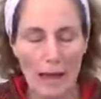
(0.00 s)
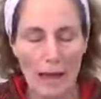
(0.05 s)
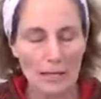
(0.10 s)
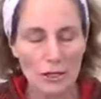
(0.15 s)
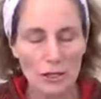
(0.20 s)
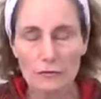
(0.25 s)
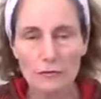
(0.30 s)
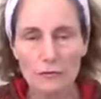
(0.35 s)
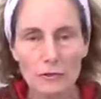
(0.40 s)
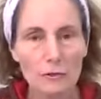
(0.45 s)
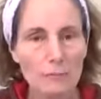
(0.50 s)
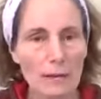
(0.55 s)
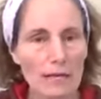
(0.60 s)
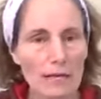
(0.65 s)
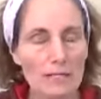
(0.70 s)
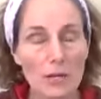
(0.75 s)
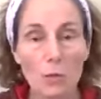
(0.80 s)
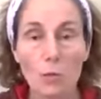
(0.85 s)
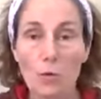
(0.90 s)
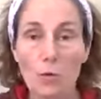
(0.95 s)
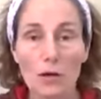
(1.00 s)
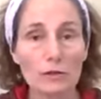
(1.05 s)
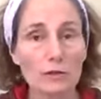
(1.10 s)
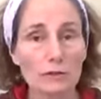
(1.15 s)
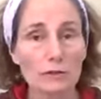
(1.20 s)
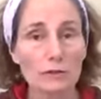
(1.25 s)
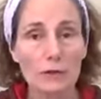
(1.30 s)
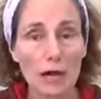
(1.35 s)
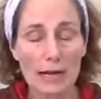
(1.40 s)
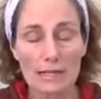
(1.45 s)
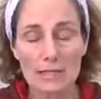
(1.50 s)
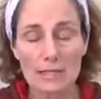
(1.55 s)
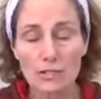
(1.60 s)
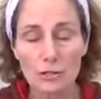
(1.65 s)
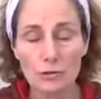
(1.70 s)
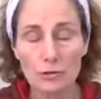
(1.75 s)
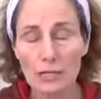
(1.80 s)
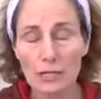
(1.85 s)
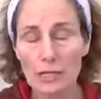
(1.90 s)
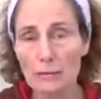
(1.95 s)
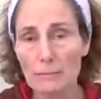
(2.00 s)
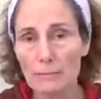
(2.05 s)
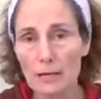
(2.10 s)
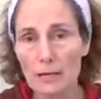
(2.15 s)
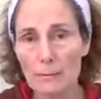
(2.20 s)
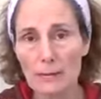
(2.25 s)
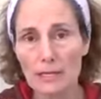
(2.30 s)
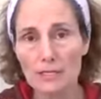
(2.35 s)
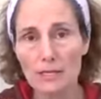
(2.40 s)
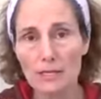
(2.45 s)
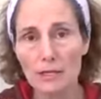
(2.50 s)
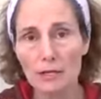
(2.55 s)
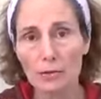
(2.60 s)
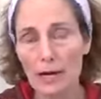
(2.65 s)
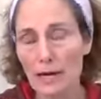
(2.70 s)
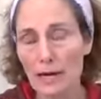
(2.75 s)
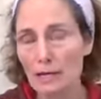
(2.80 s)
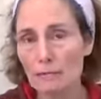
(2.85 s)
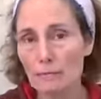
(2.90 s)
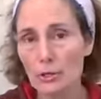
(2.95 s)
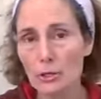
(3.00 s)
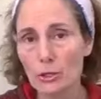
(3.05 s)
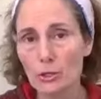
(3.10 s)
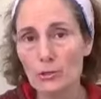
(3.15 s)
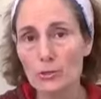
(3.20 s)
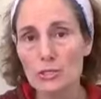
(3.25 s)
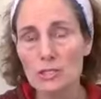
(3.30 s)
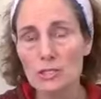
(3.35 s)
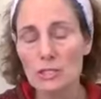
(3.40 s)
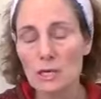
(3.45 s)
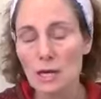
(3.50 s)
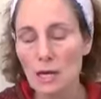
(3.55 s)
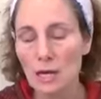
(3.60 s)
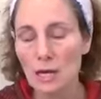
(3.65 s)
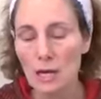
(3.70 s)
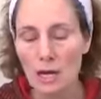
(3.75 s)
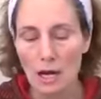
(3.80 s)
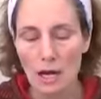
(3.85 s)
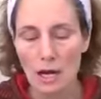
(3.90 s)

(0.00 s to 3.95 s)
passion fruit makes a wonderful ice cream. It makes a great mousse.